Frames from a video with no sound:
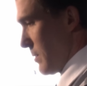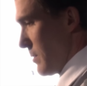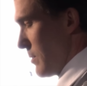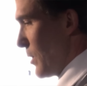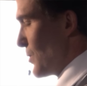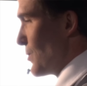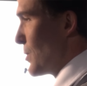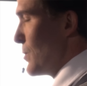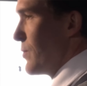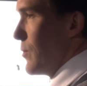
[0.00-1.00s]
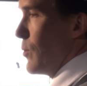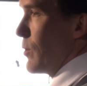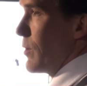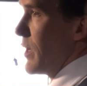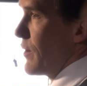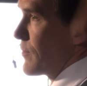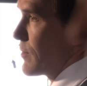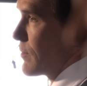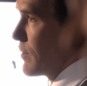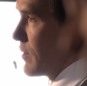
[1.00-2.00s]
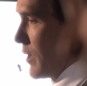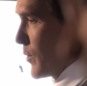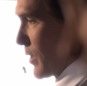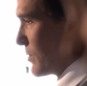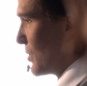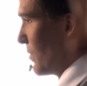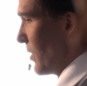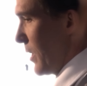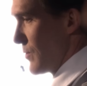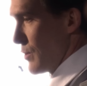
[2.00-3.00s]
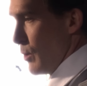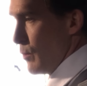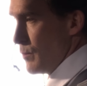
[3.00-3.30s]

Roger, 2-4 left, Climb heading 250.